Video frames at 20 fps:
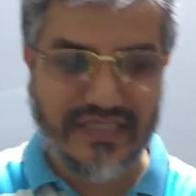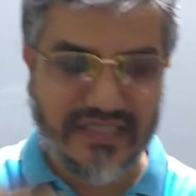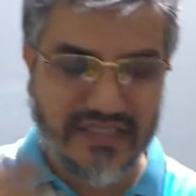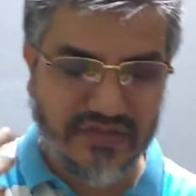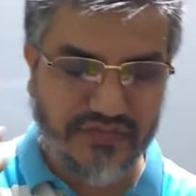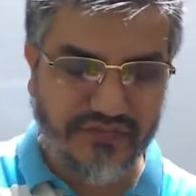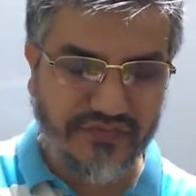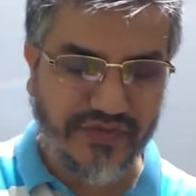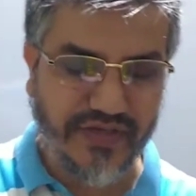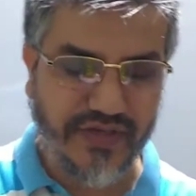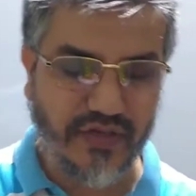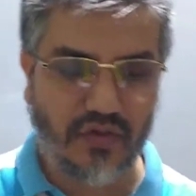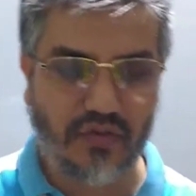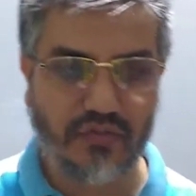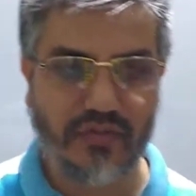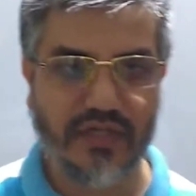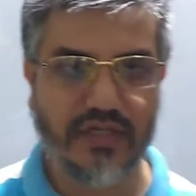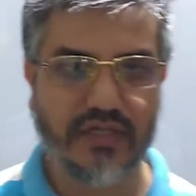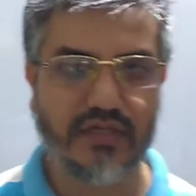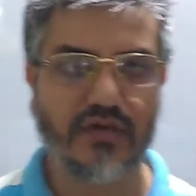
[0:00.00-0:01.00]
So
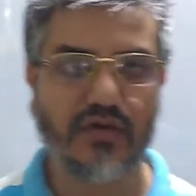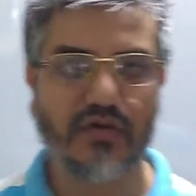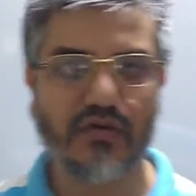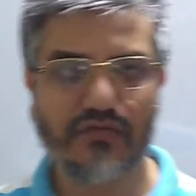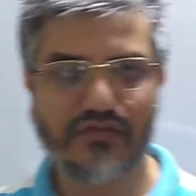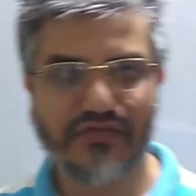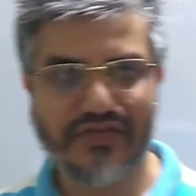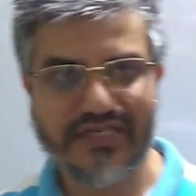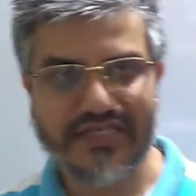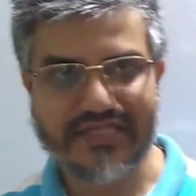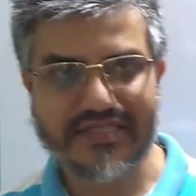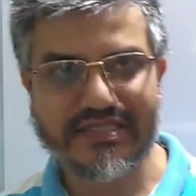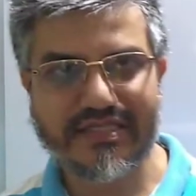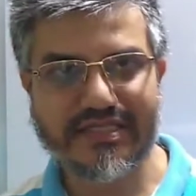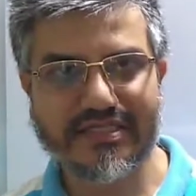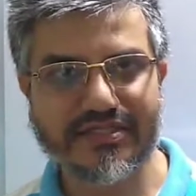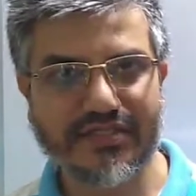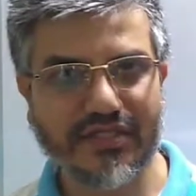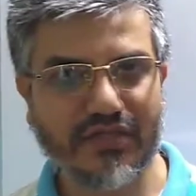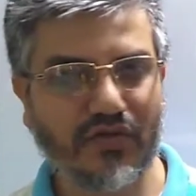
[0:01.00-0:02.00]
this phenomenon
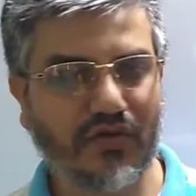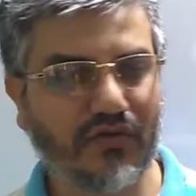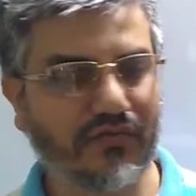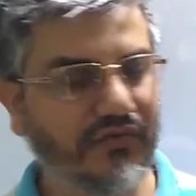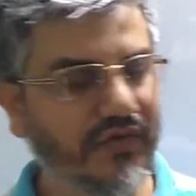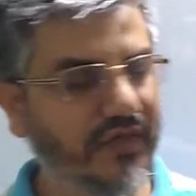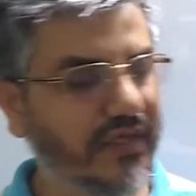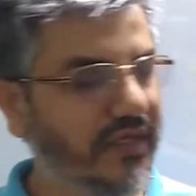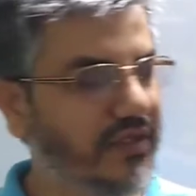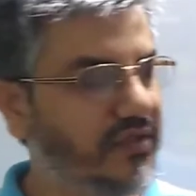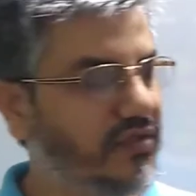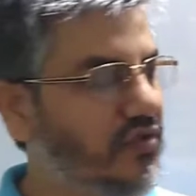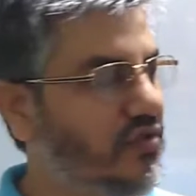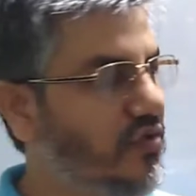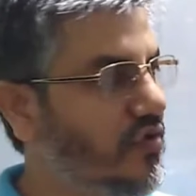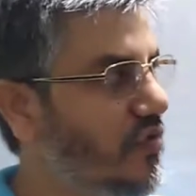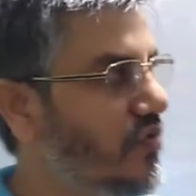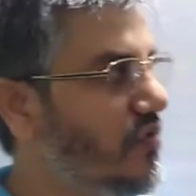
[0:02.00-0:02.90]
of ejection of